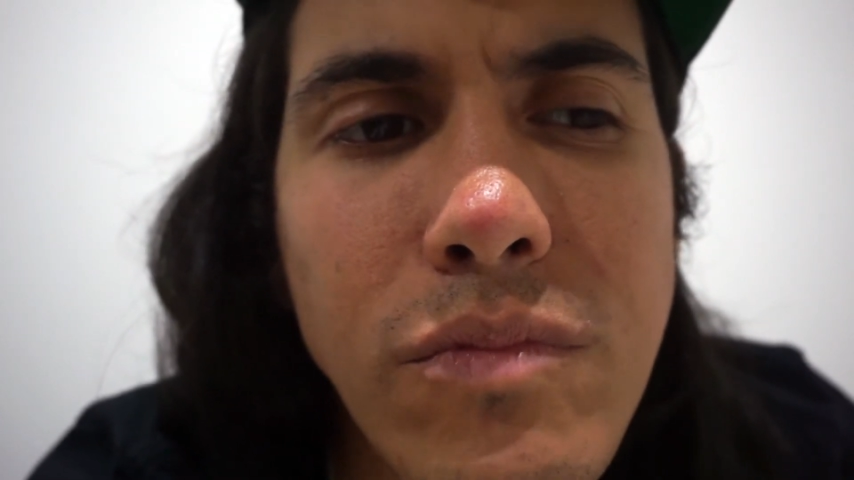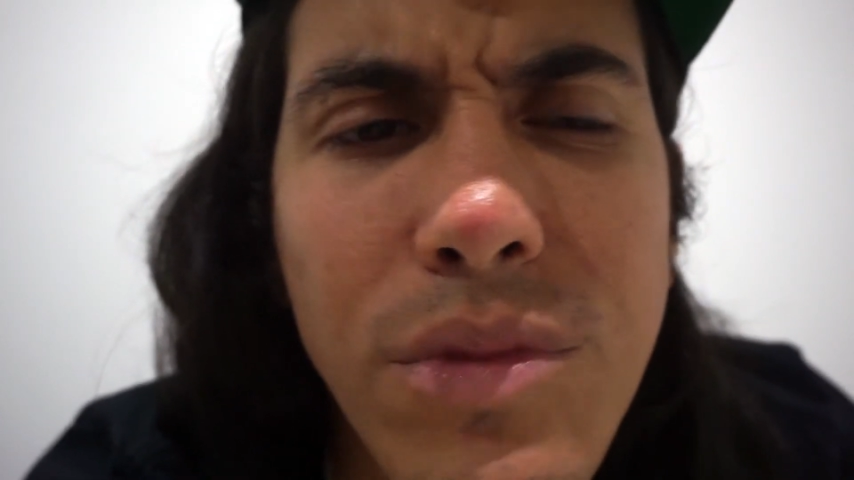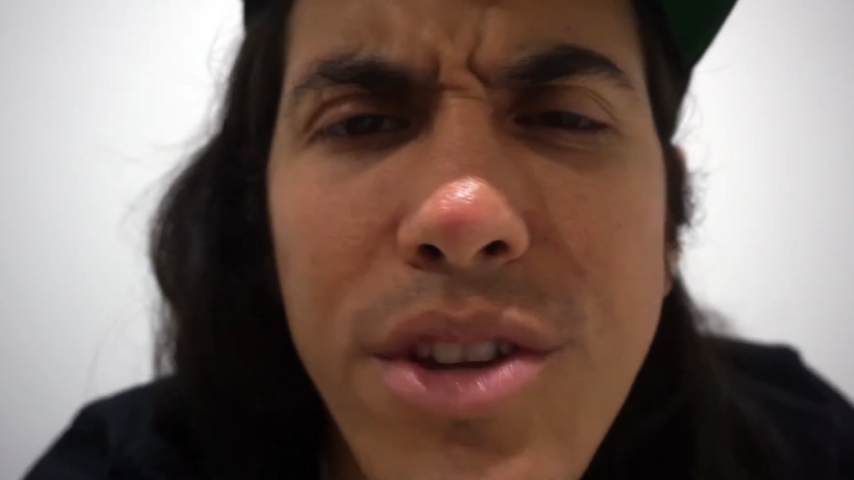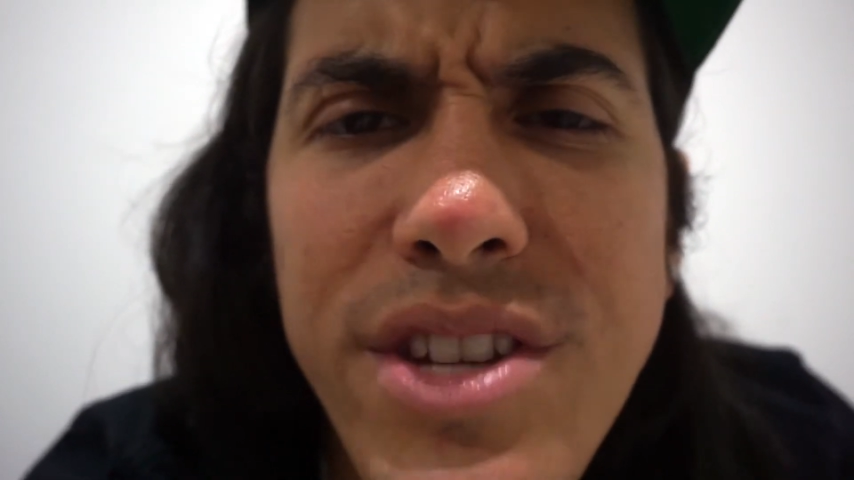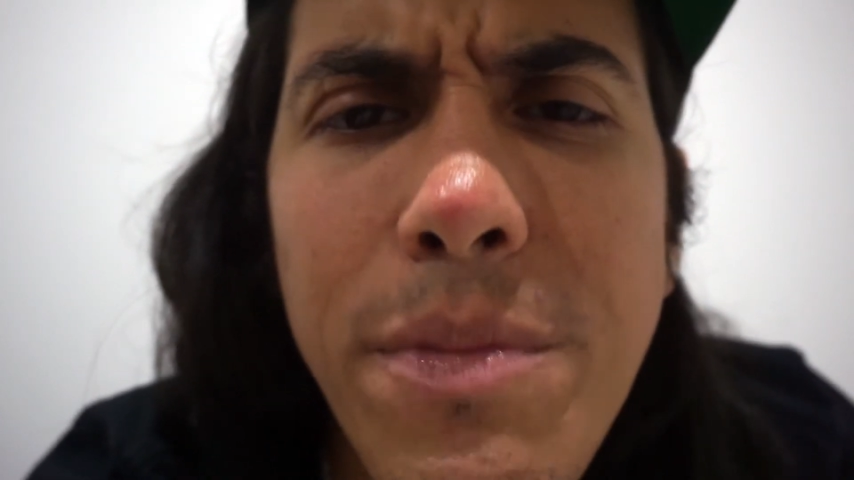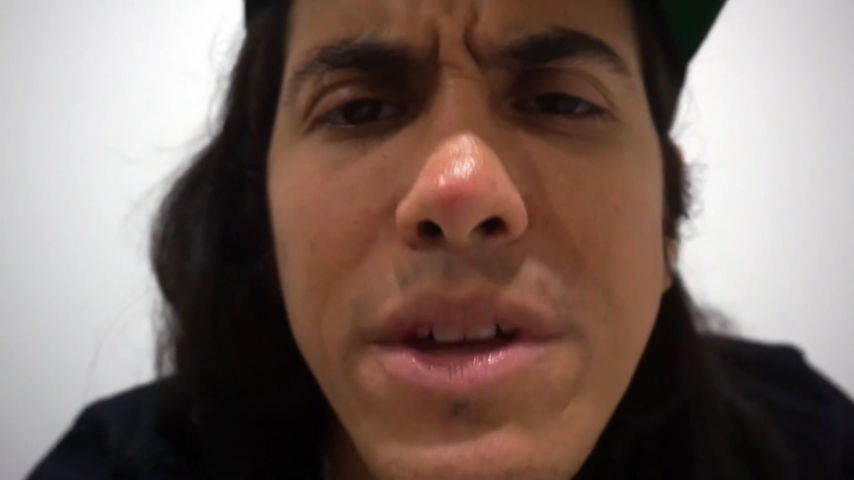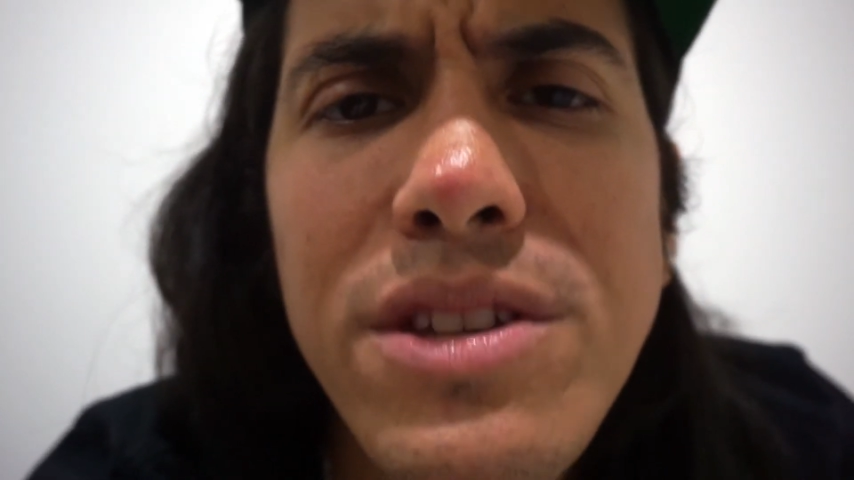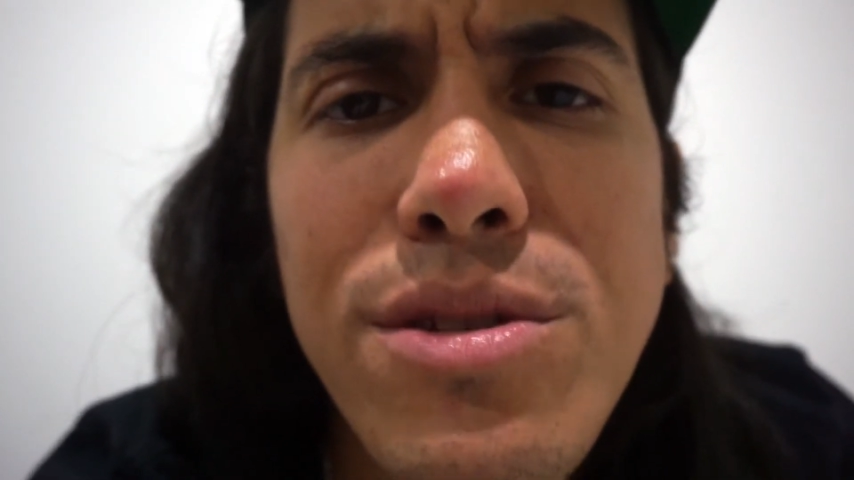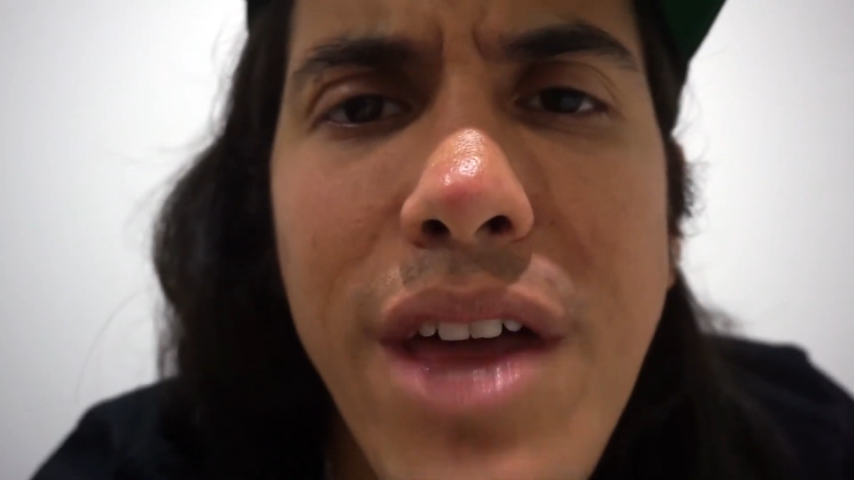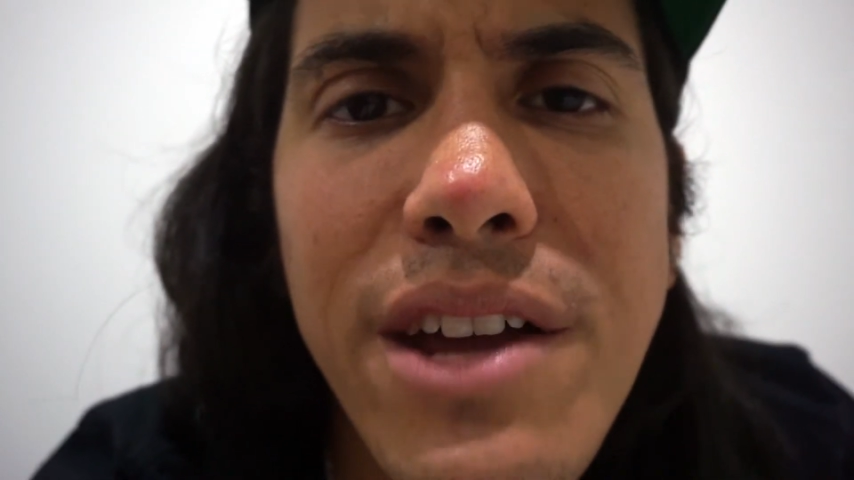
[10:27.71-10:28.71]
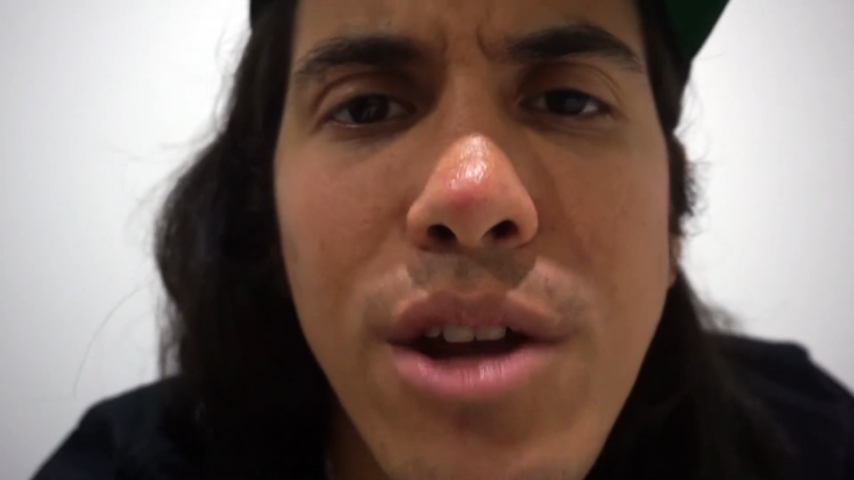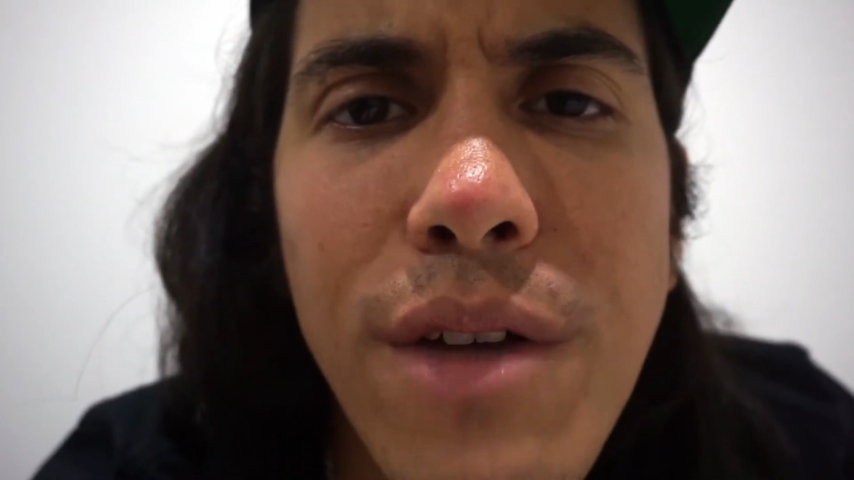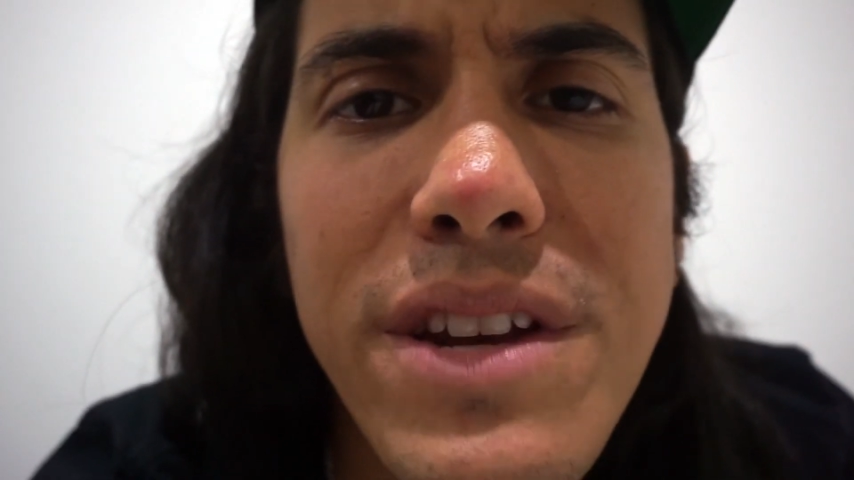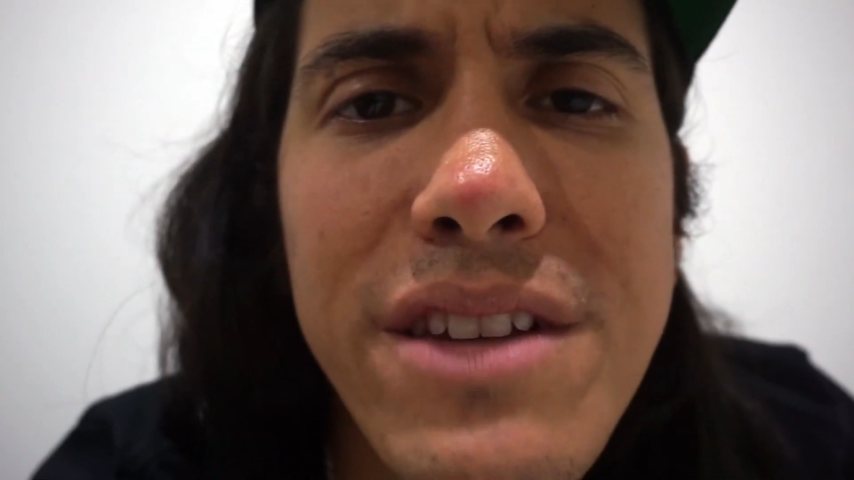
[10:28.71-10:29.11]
there's something to that. If it